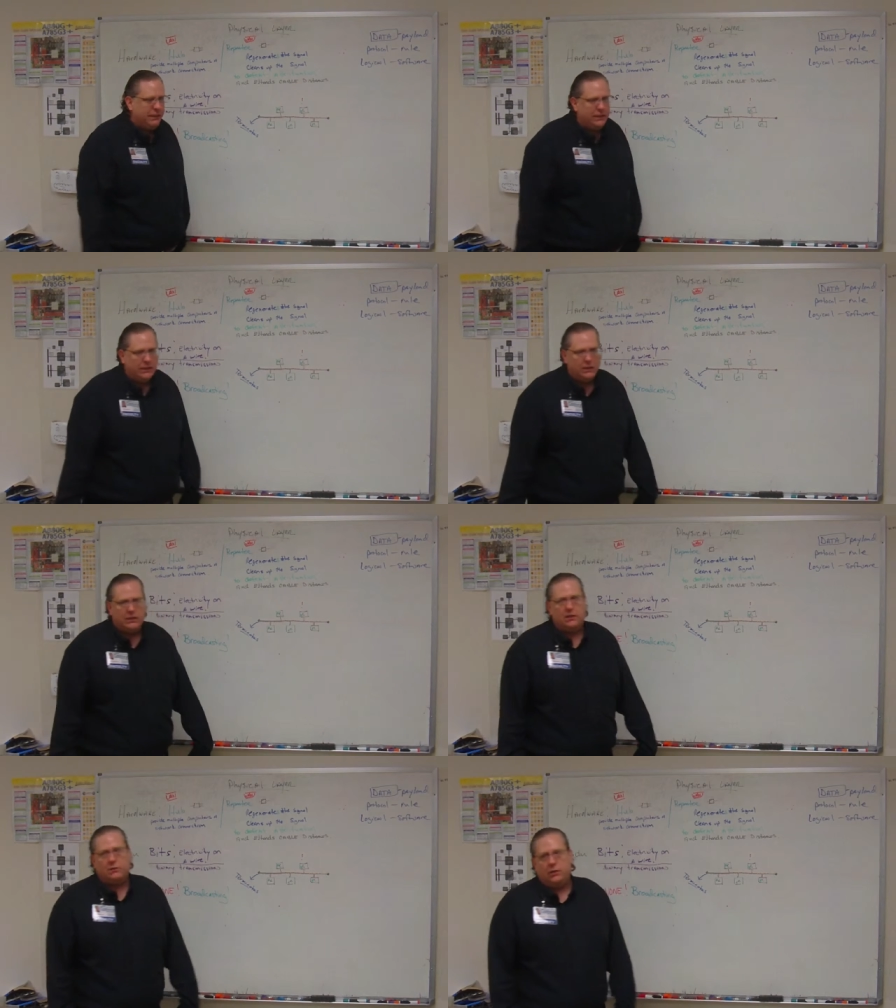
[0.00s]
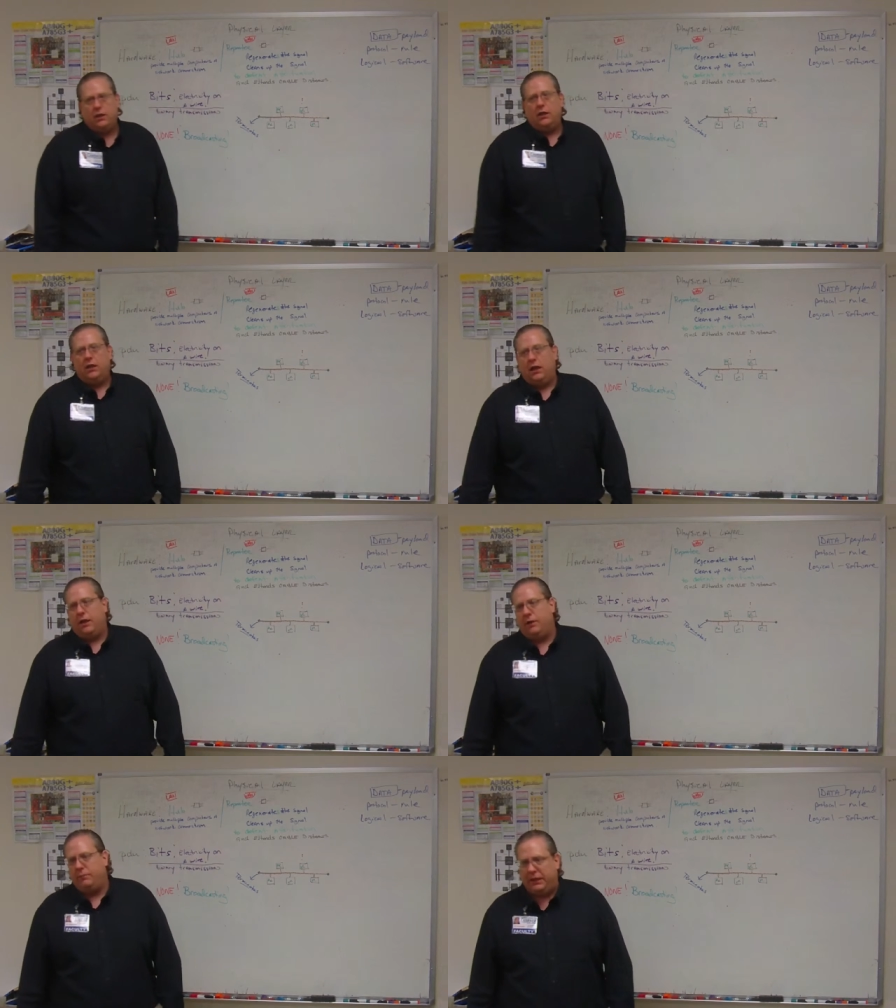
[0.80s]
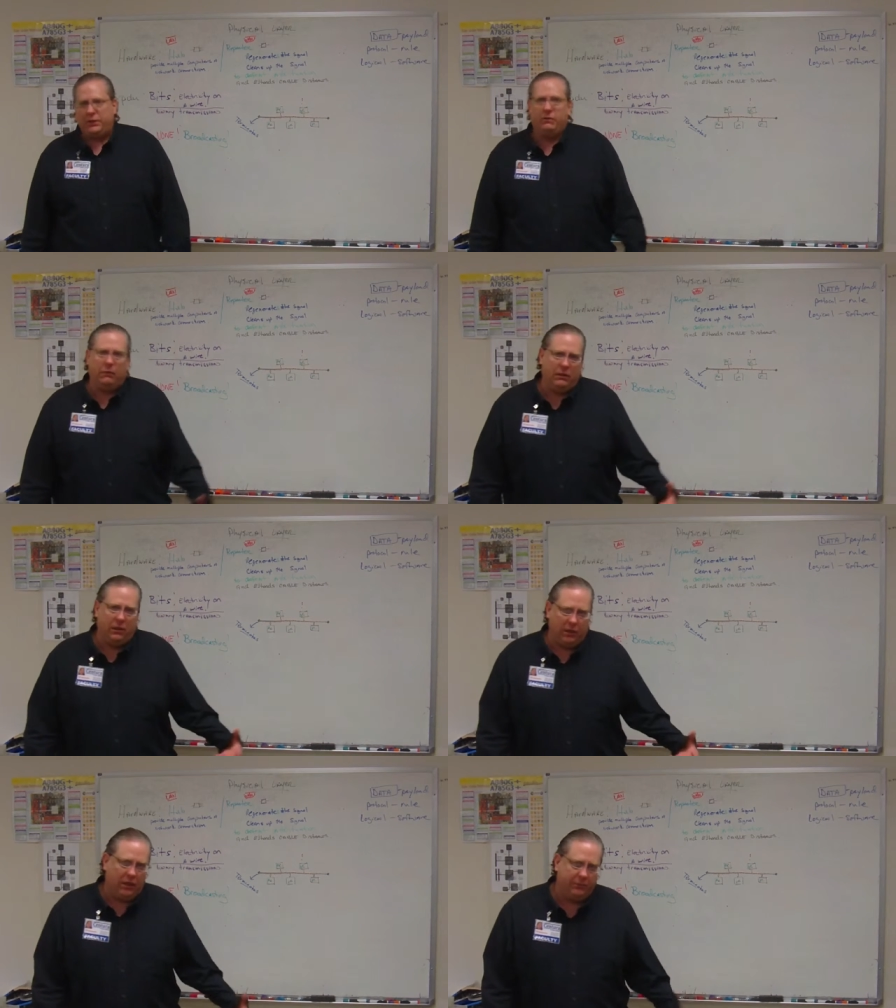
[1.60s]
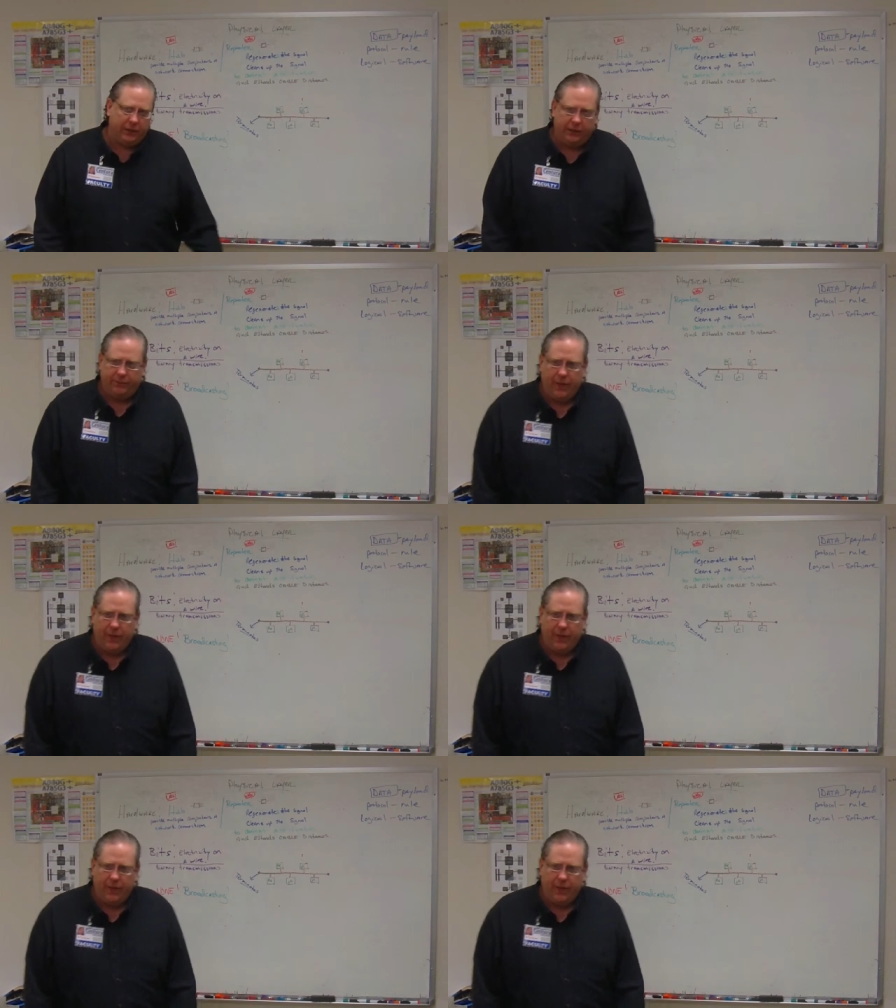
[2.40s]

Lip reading: meters, metric kilometer,